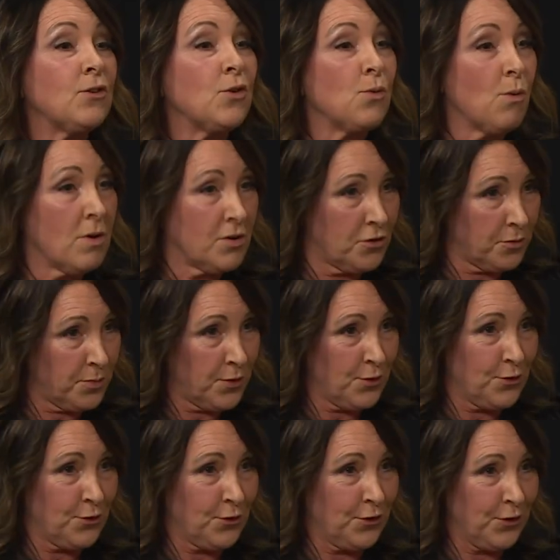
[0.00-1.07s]
to
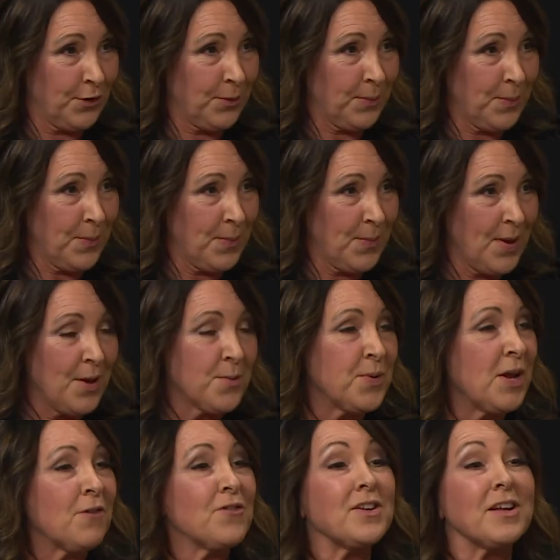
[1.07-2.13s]
entrepreneurship. Mm -hmm. yeah.
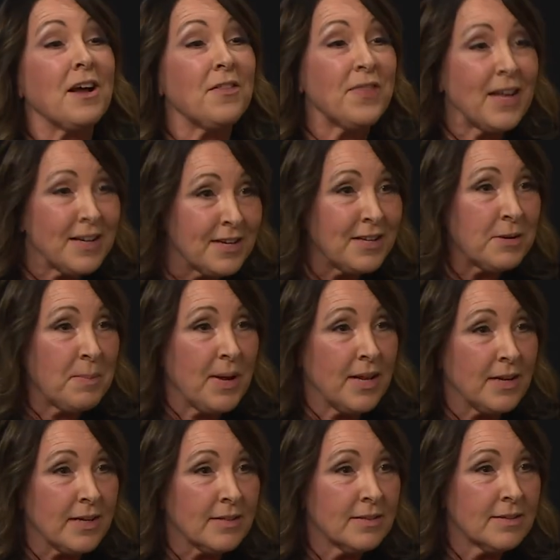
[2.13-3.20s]
We already got that
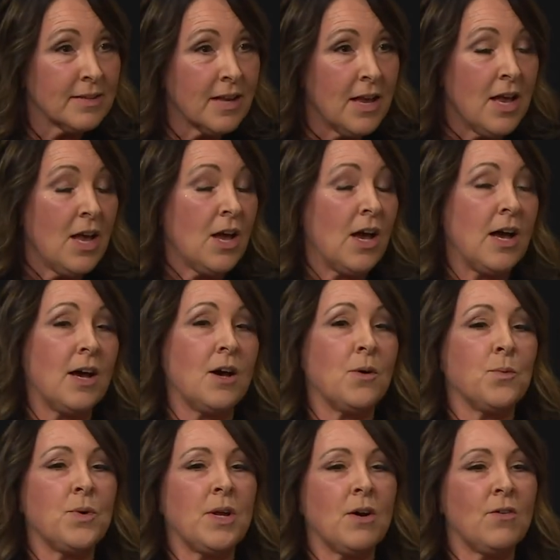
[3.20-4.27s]
independence. Yep. Uh,
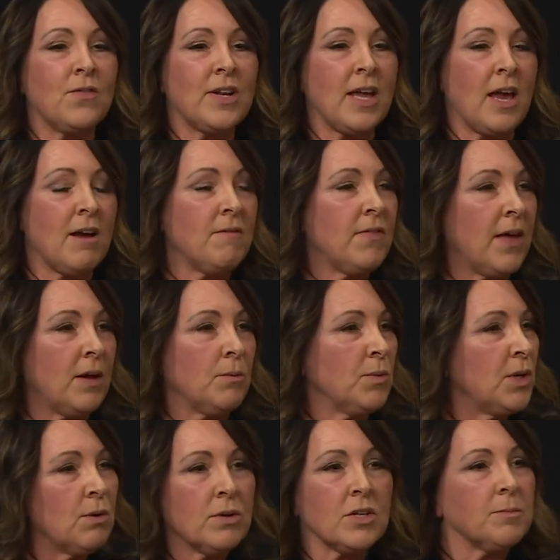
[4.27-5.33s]
we already have that. We
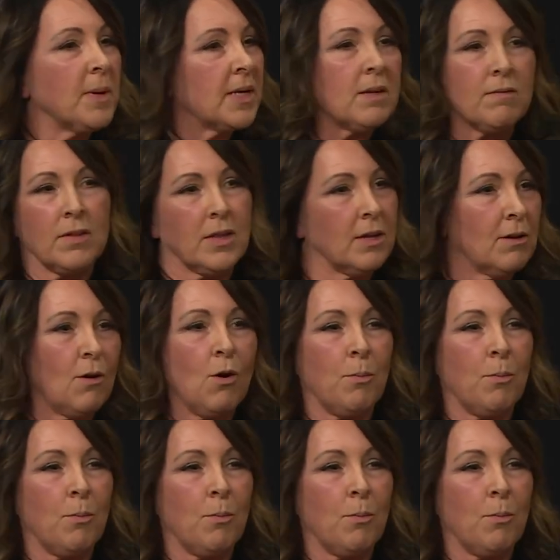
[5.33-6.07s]
don't expect everything to go